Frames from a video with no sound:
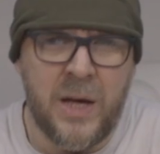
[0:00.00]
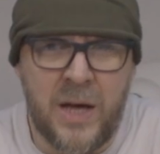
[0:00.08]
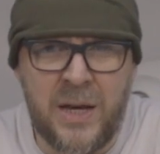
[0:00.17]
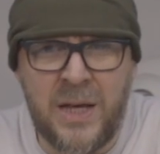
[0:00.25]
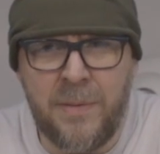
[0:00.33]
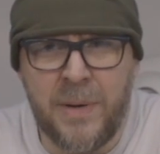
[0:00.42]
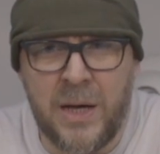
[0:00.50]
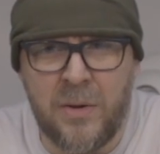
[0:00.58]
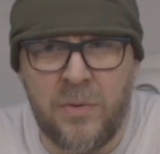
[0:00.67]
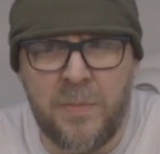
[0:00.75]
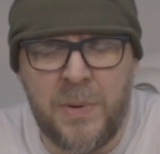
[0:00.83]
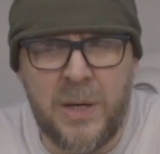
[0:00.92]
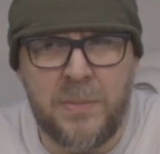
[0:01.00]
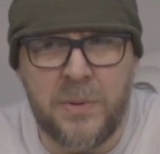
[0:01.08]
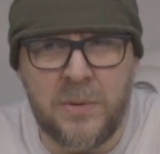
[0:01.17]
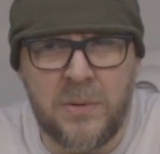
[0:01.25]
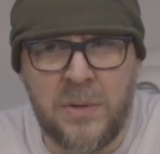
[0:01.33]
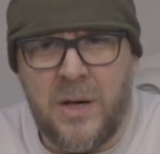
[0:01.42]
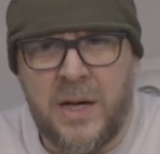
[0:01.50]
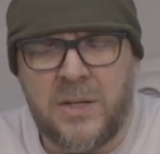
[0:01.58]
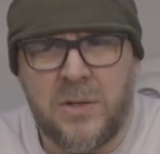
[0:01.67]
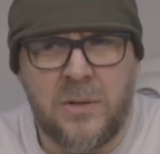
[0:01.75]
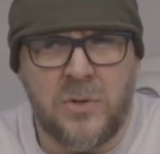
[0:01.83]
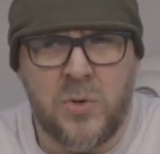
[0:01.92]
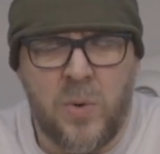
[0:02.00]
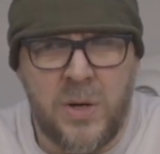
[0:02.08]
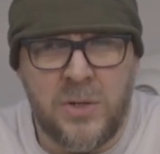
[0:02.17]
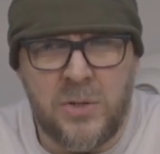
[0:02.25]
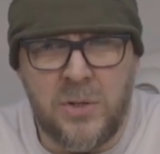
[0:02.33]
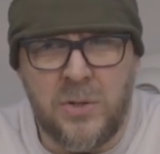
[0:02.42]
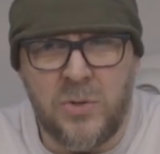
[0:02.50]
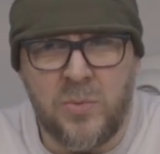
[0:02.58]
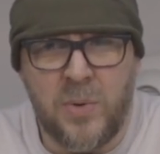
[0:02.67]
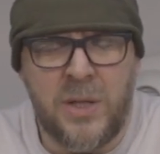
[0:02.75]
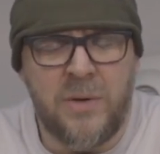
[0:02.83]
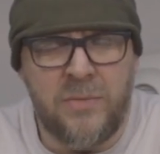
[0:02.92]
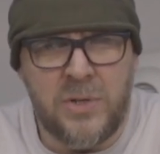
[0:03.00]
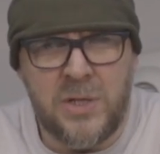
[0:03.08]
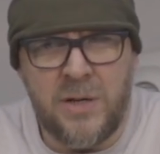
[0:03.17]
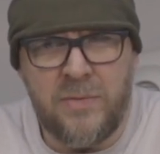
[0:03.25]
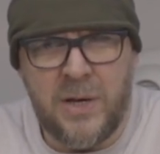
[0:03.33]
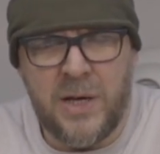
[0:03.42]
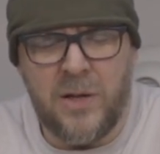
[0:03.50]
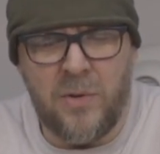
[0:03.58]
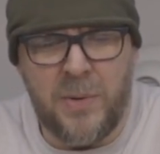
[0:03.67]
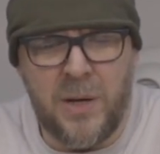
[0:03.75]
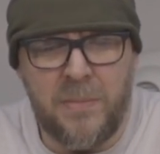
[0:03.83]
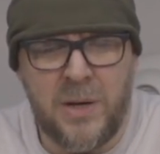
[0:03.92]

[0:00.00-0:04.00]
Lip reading: get an email with people asking us questions when they've received the helmet